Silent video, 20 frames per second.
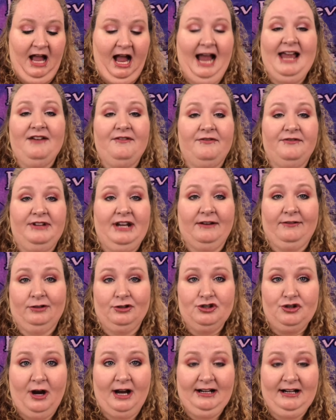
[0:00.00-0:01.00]
I have
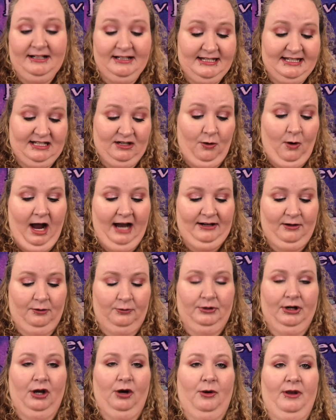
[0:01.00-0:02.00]
never tried it, so I
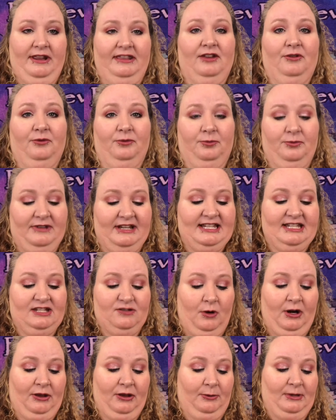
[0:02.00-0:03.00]
don't know, and this
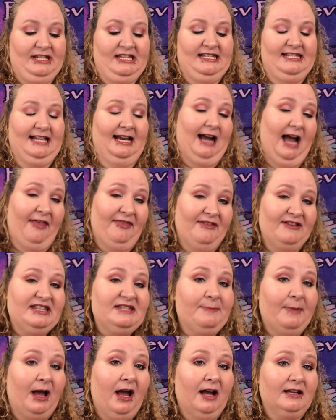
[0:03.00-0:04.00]
is one of the reasons I got
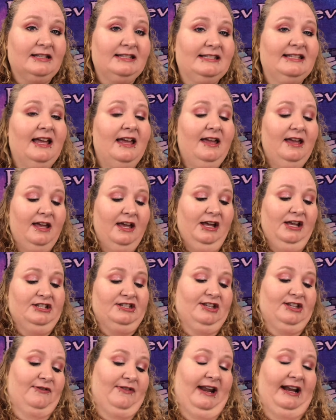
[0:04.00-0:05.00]
this box,
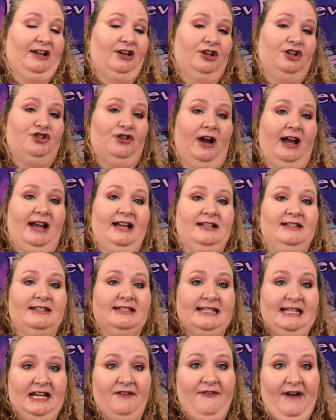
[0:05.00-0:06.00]
so that I could try it
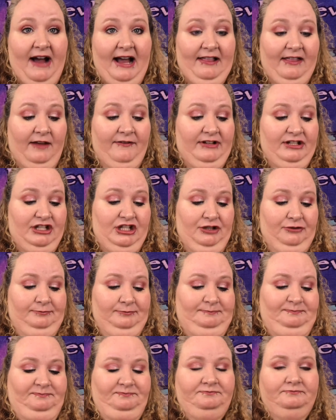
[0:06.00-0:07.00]
and see if I love it
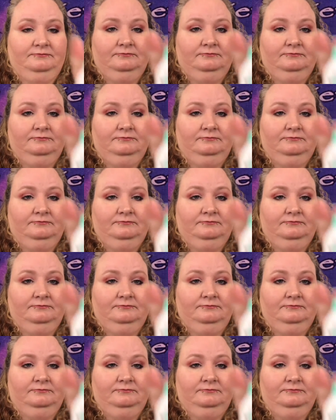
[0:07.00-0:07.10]
too.